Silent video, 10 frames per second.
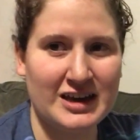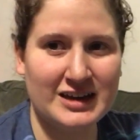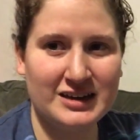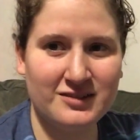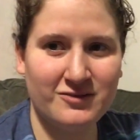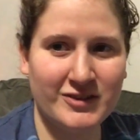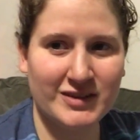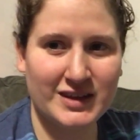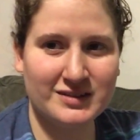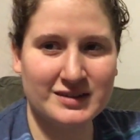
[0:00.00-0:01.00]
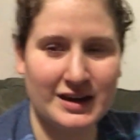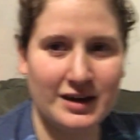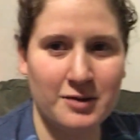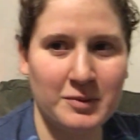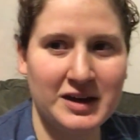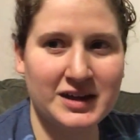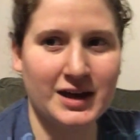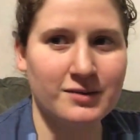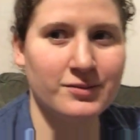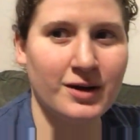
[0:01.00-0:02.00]
I didn't feel like setting up my
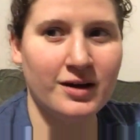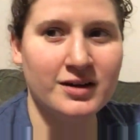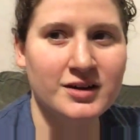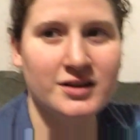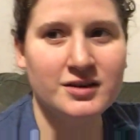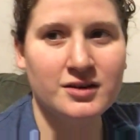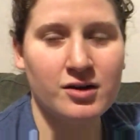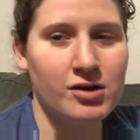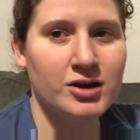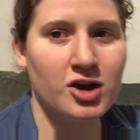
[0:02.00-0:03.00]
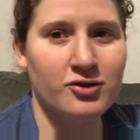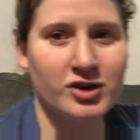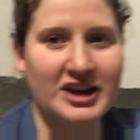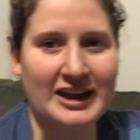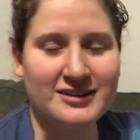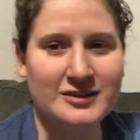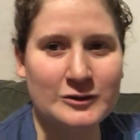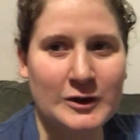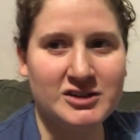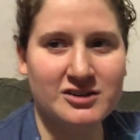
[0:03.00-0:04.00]
camera all over again,
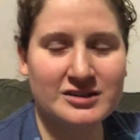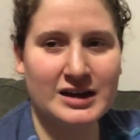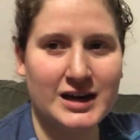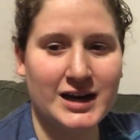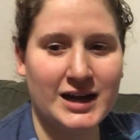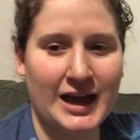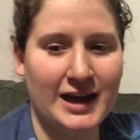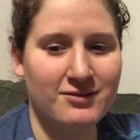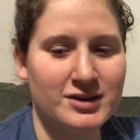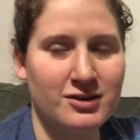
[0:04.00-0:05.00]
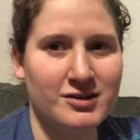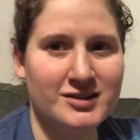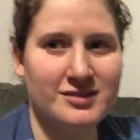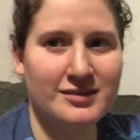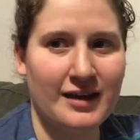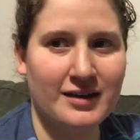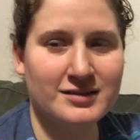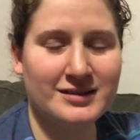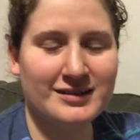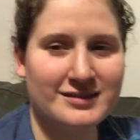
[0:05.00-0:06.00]
so I just kind of have it on its
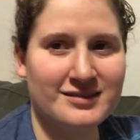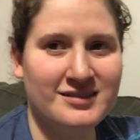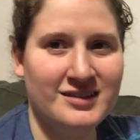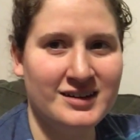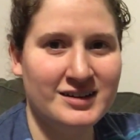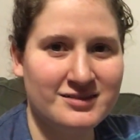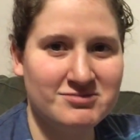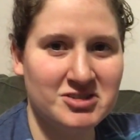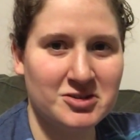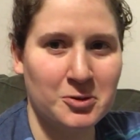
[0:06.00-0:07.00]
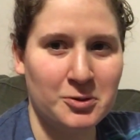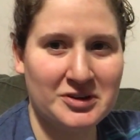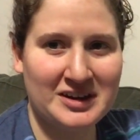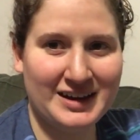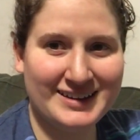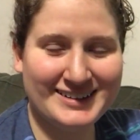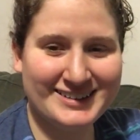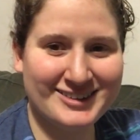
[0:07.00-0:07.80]
stand and just holding it.